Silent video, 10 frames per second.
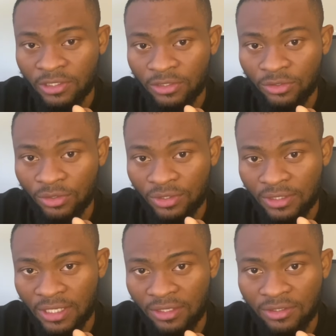You
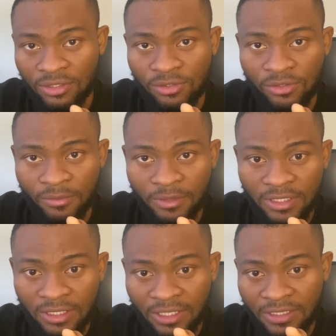understand? You need to submit
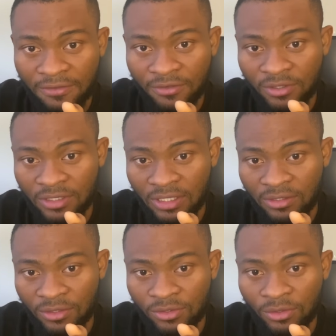a letter of consent
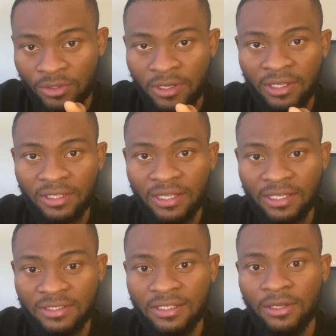also,
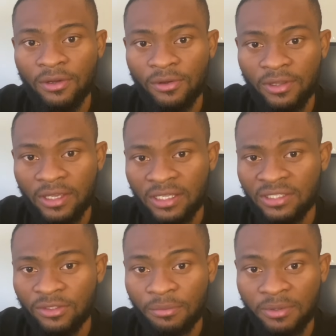that okay,
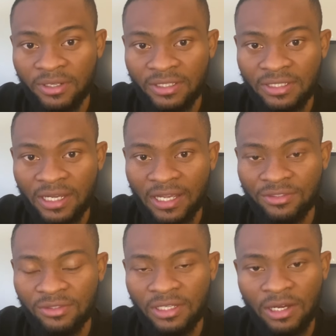your parents are
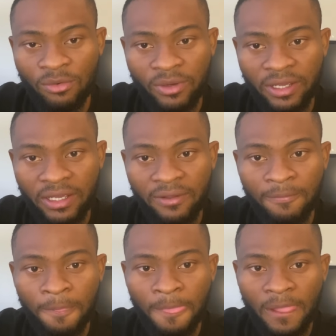actually aware
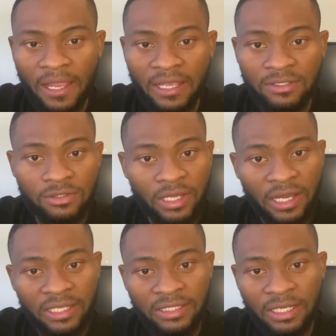
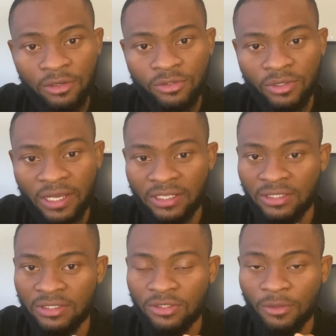and also are
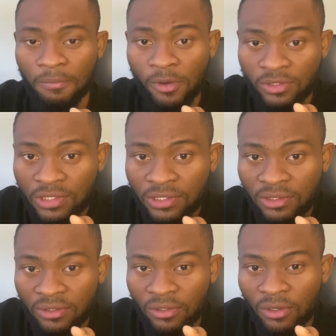in support
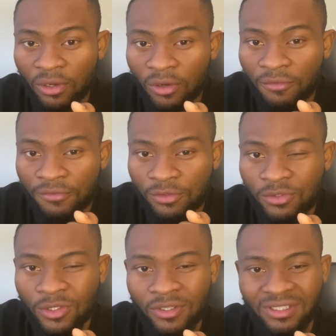of you
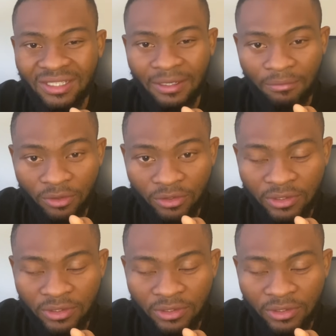studying abroad.